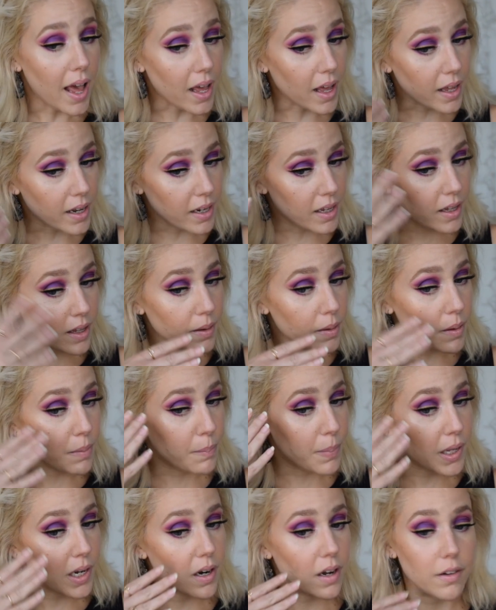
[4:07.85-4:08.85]
Any
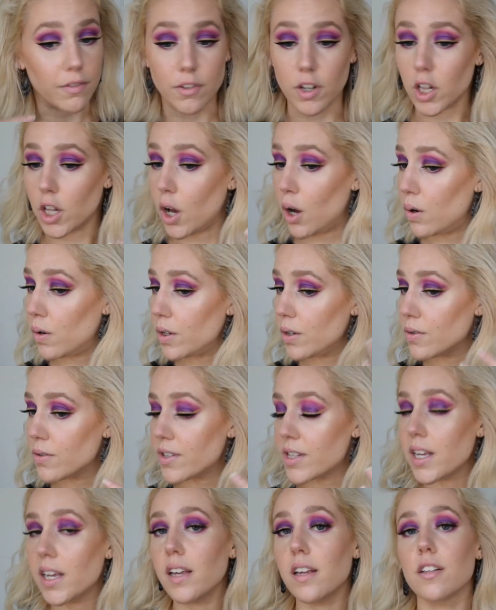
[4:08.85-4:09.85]
bit of glow you
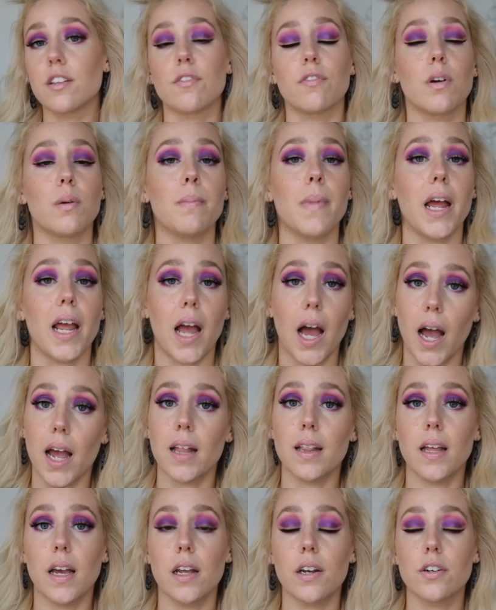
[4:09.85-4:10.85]
see is from my
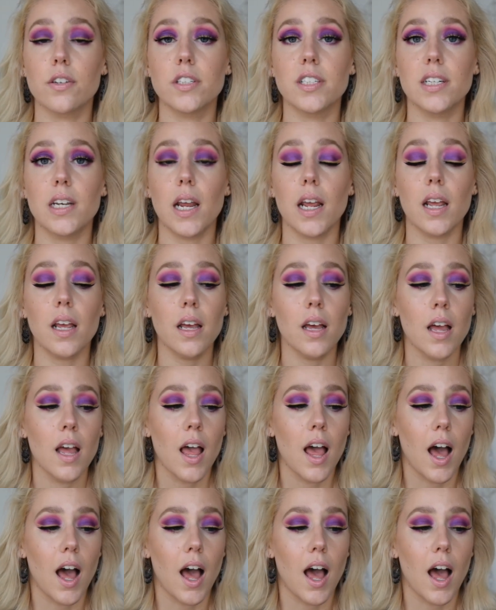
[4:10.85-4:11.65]
highlighter today.